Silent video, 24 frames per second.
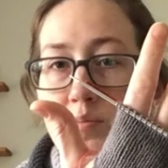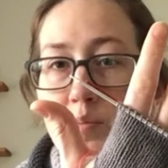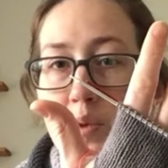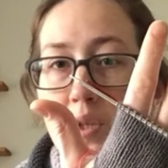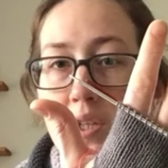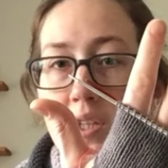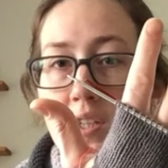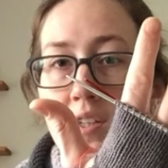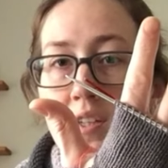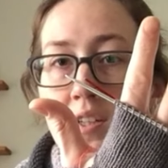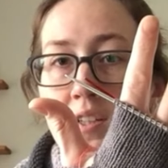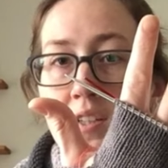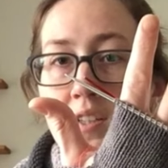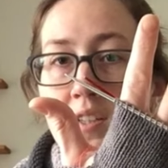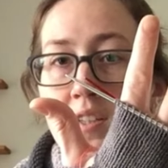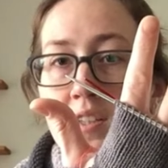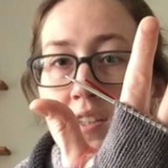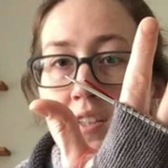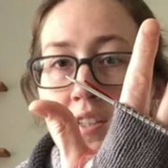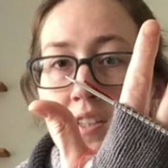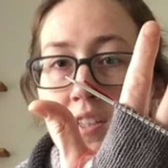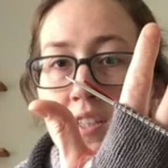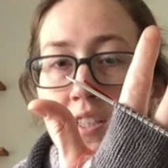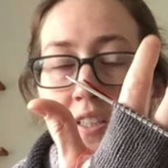been
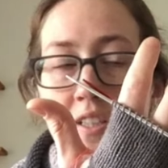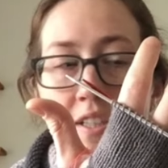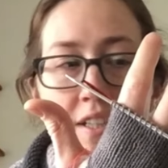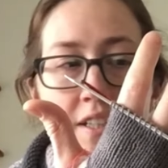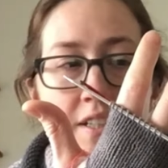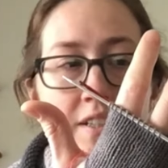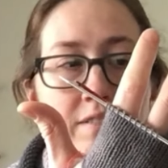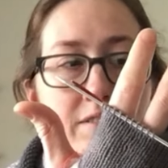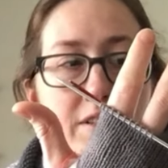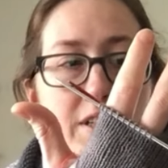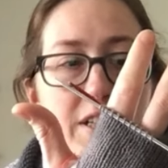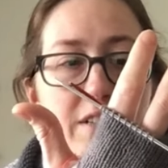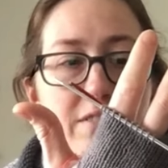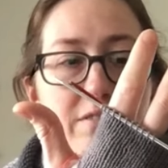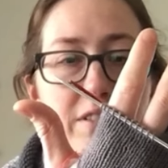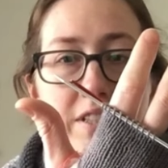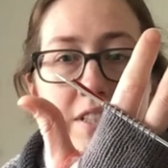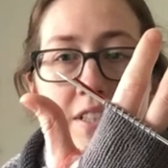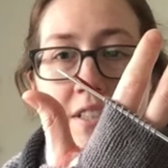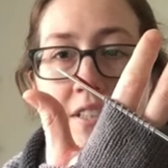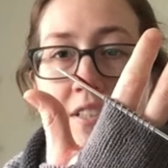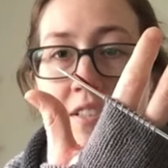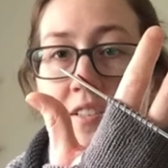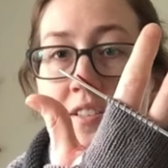kind of
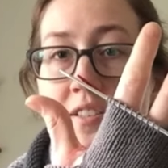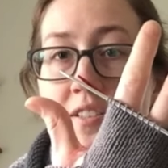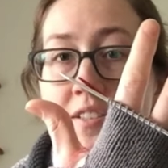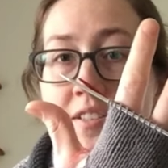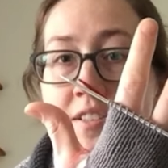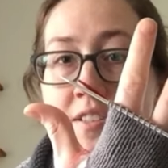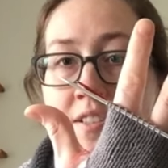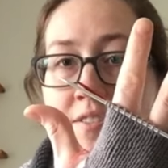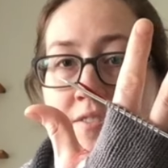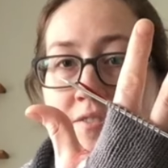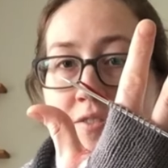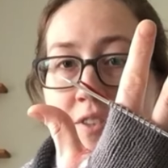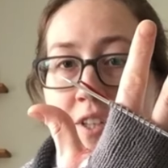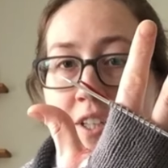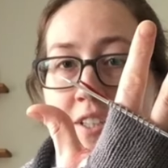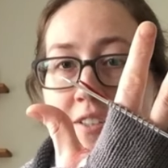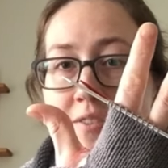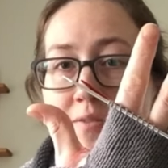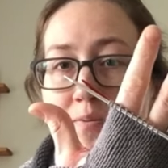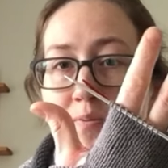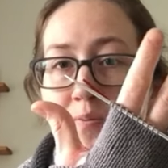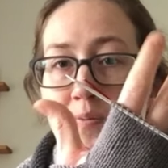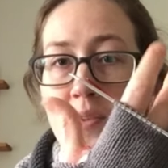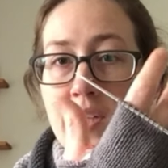having
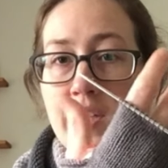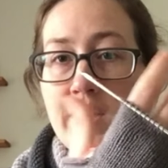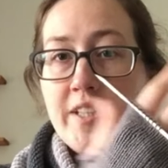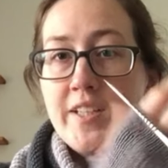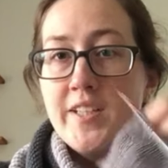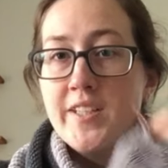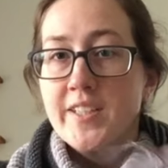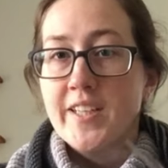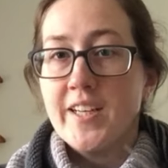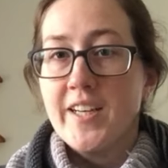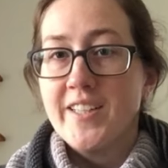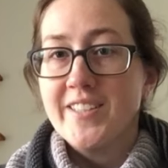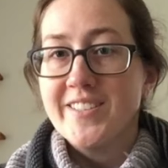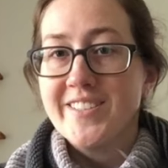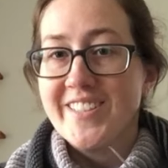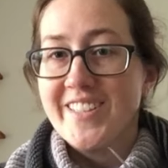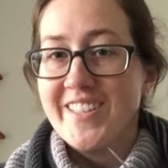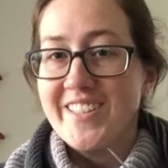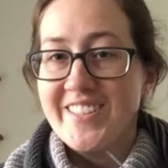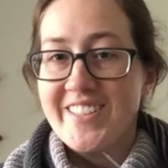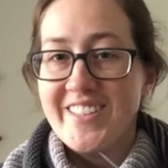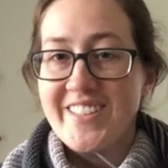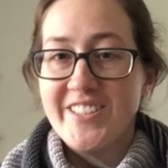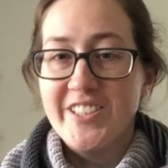random cast
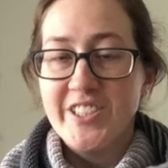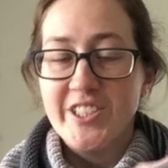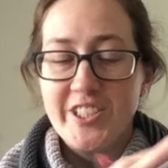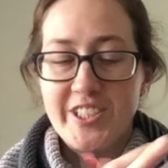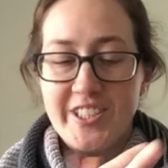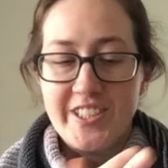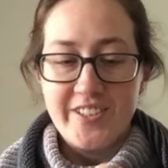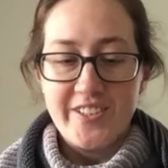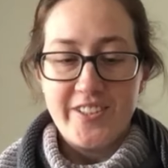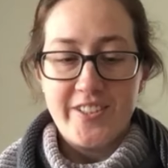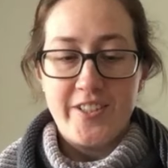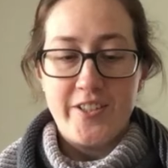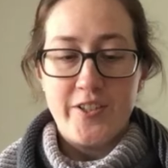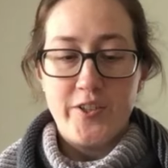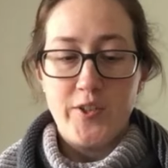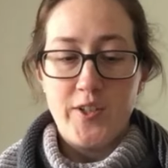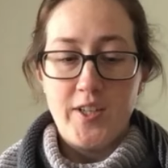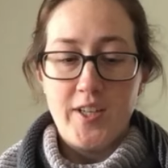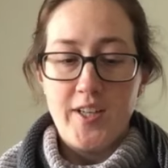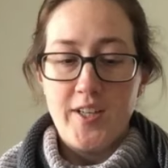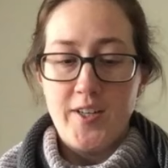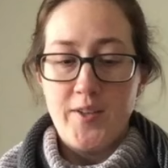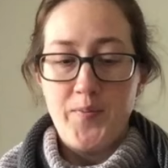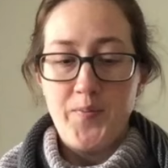on energy, so
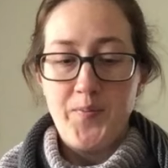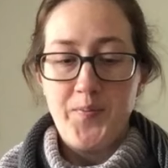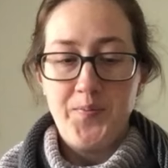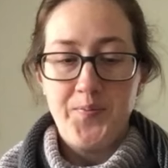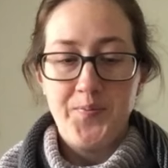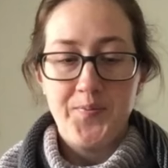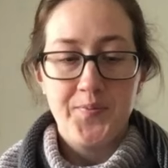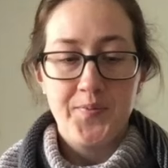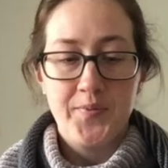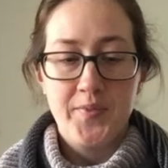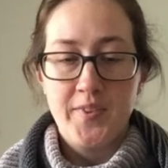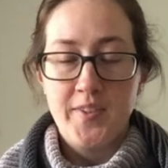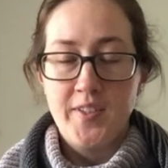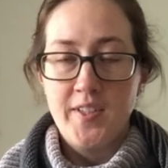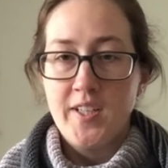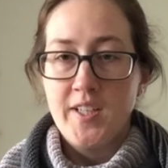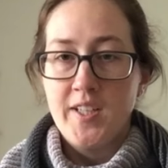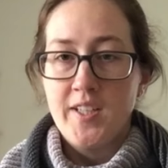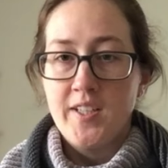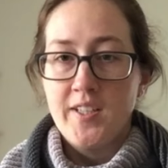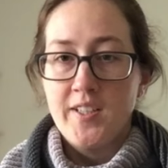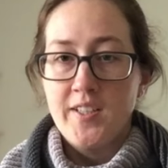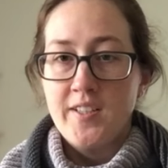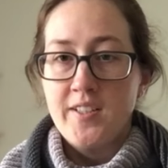
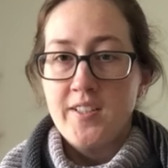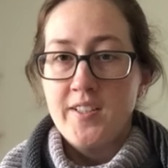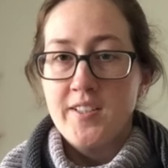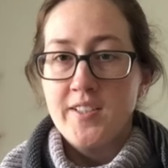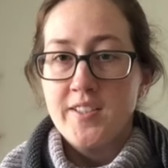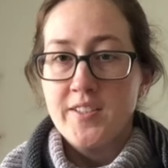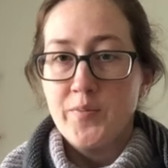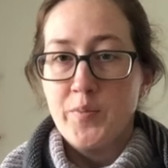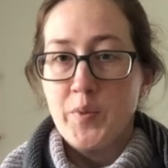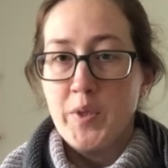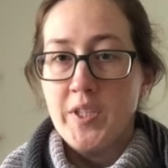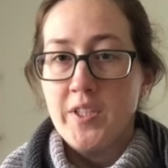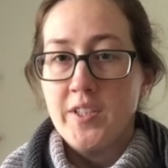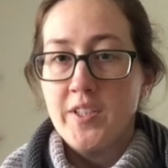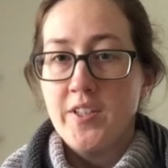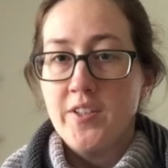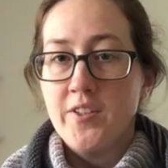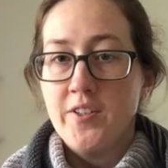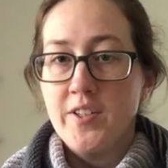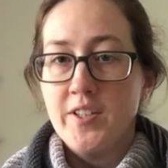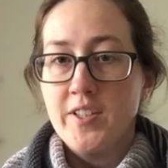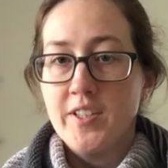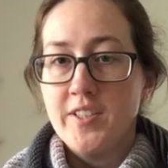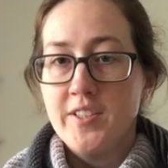it's been
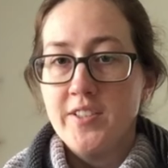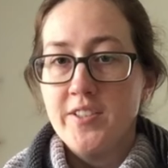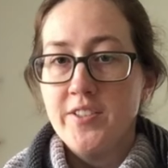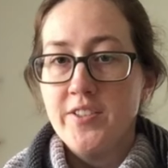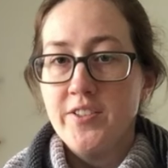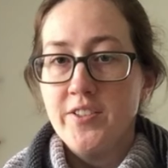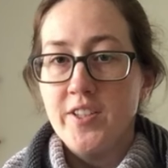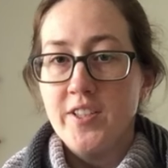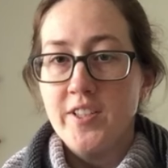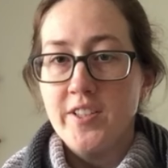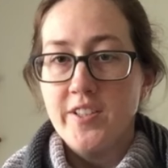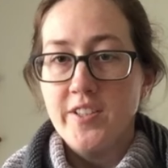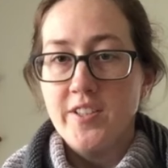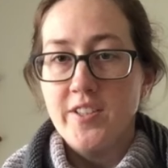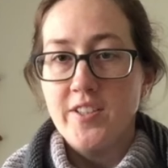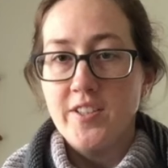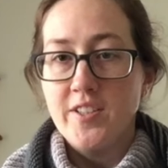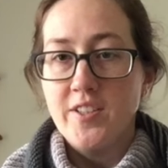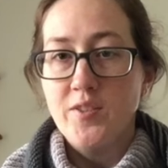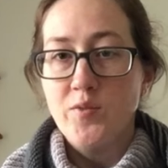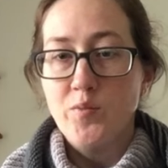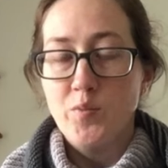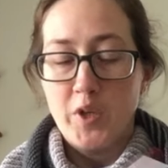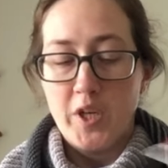going into other
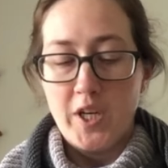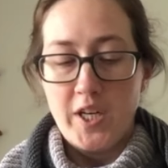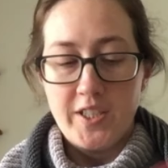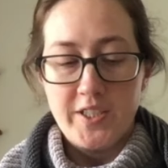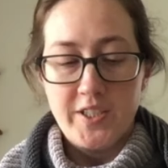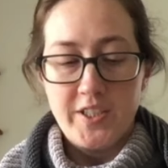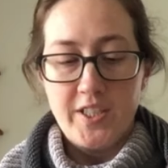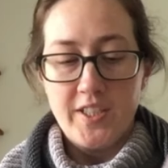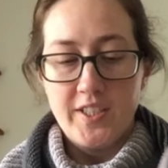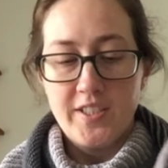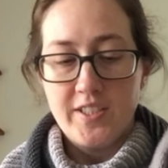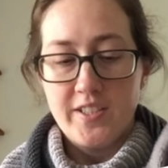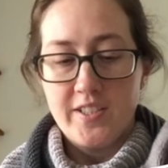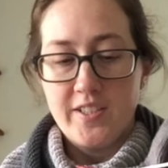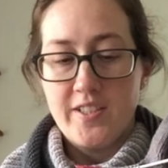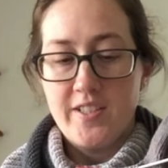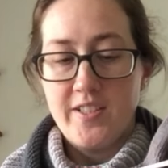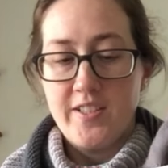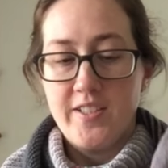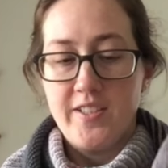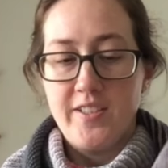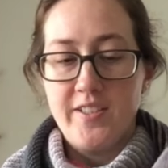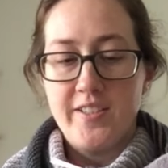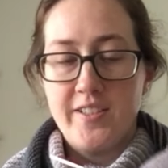projects
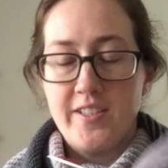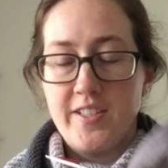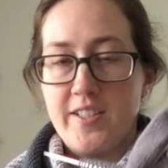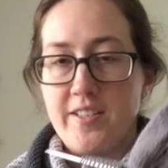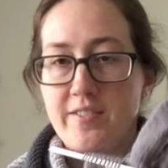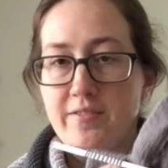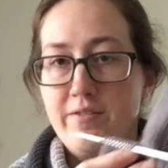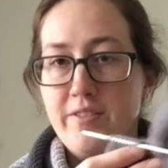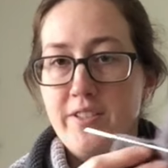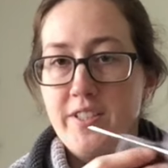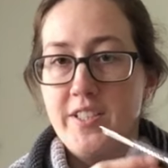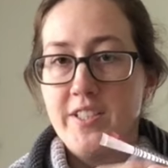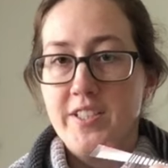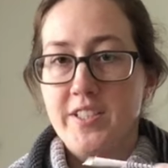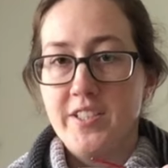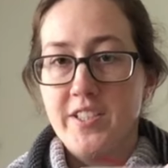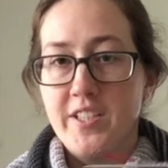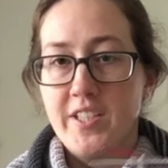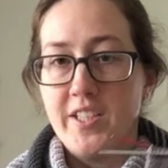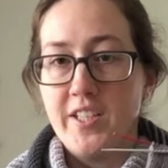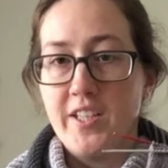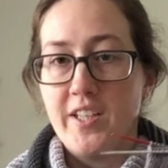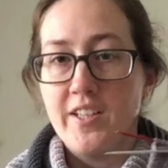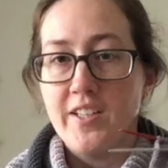instead of
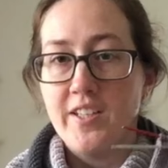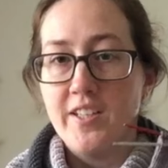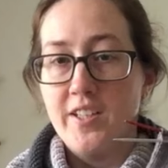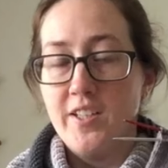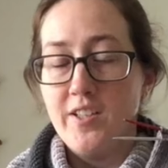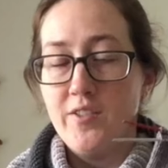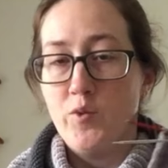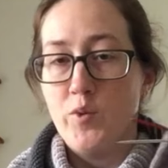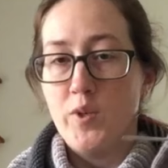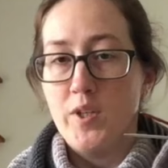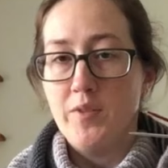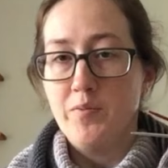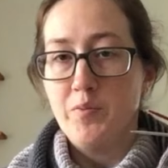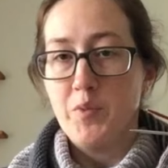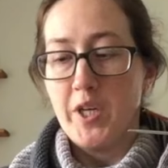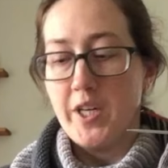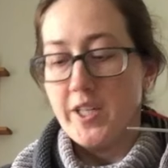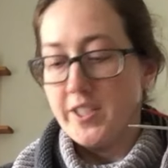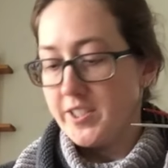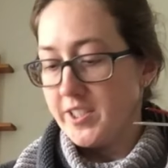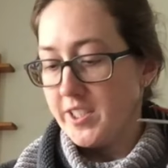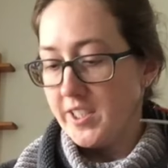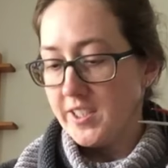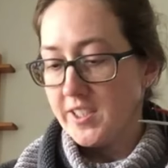finishing one
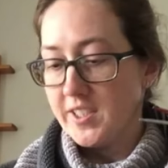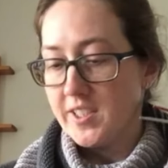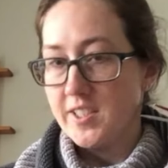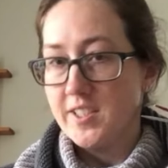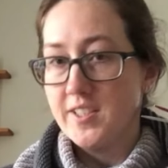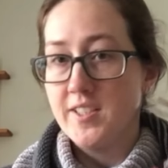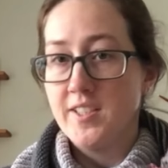project.